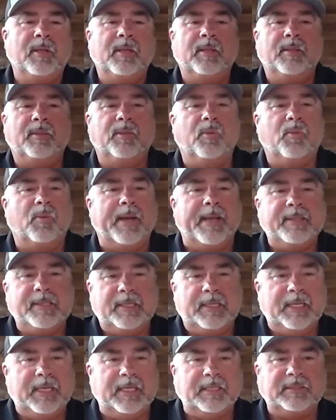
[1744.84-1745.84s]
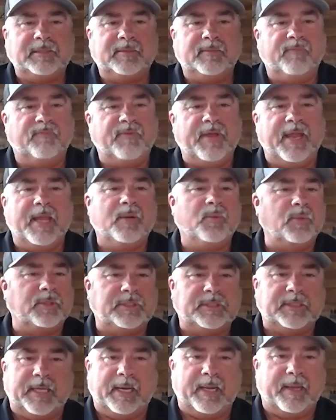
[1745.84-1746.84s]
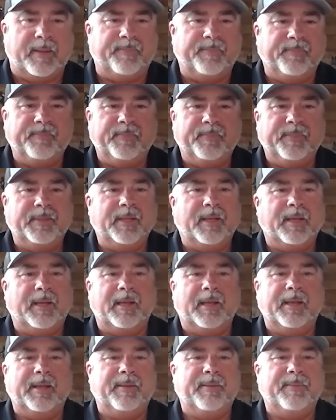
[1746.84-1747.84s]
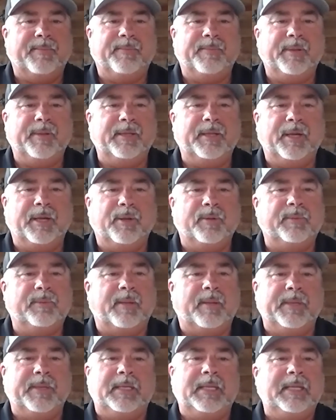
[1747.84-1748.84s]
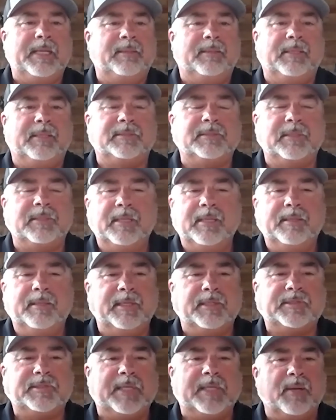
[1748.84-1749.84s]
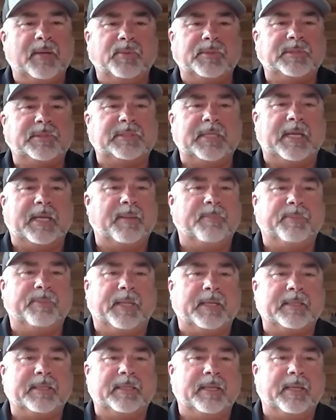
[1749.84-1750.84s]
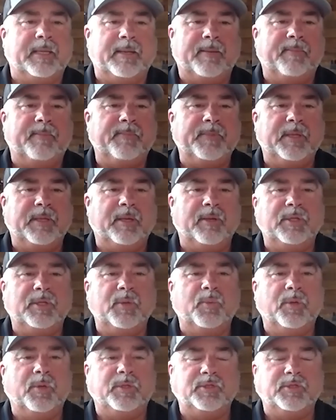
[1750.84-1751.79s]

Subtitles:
the way that his van was set up. I mean, this thing was set up like you would